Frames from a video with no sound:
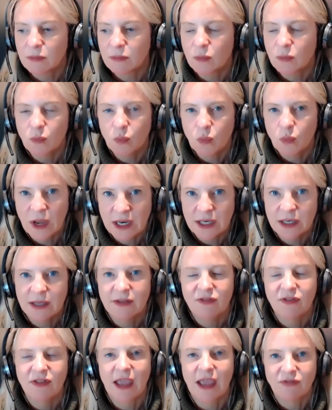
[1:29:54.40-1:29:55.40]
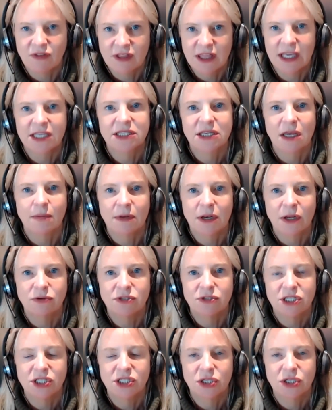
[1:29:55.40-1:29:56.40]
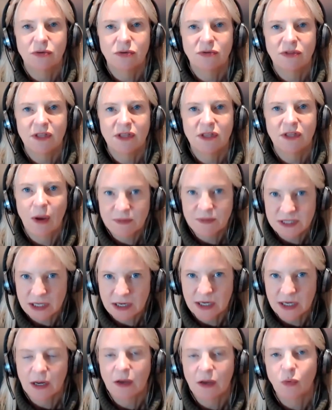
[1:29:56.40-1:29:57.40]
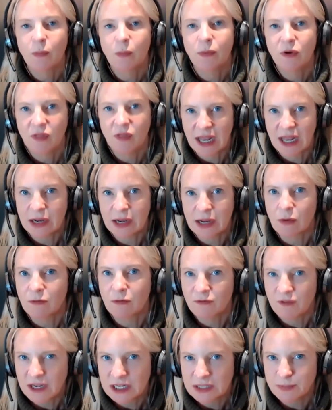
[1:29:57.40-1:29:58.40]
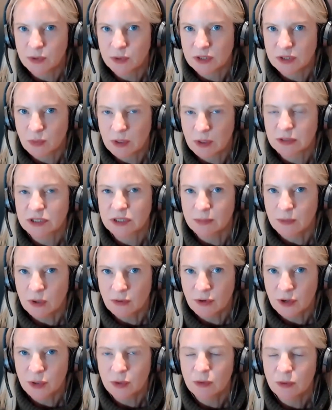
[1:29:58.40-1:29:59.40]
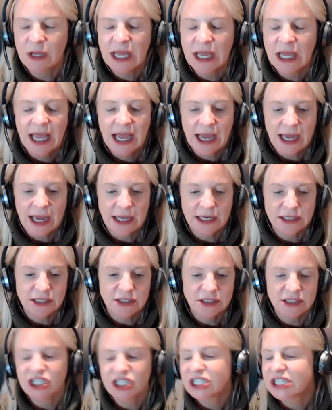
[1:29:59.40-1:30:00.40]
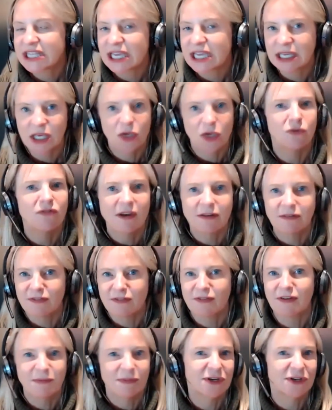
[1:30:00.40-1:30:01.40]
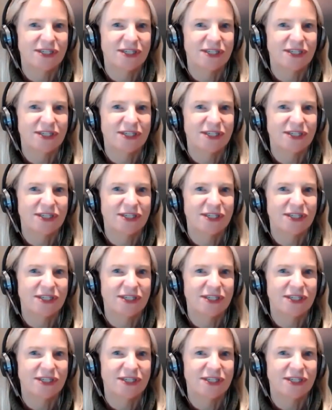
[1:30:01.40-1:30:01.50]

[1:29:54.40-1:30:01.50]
when everything is uploaded to the website, I will put that link on Facebook as well tomorrow. And just thank you very, very much